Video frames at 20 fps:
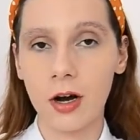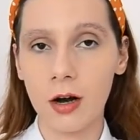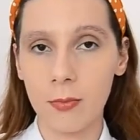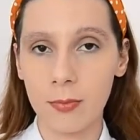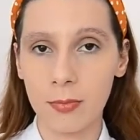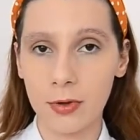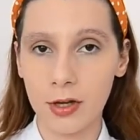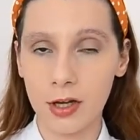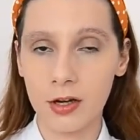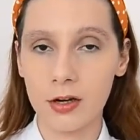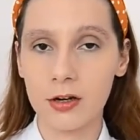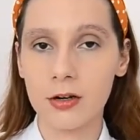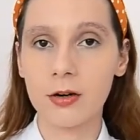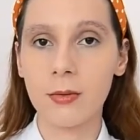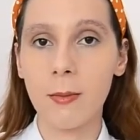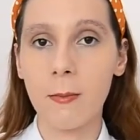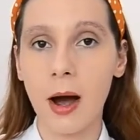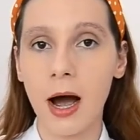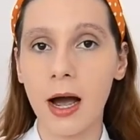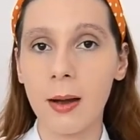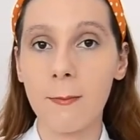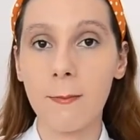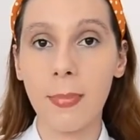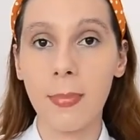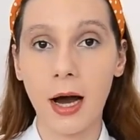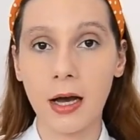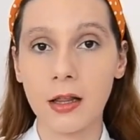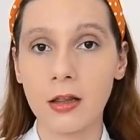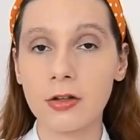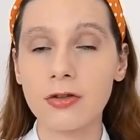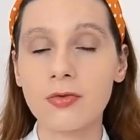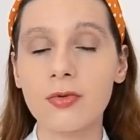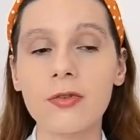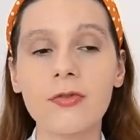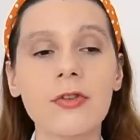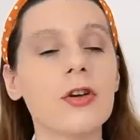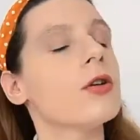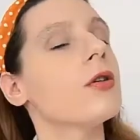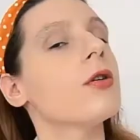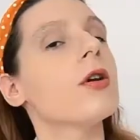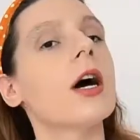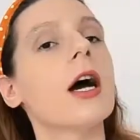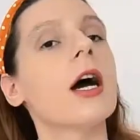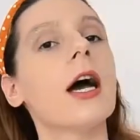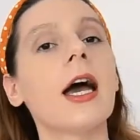up here my pilot review,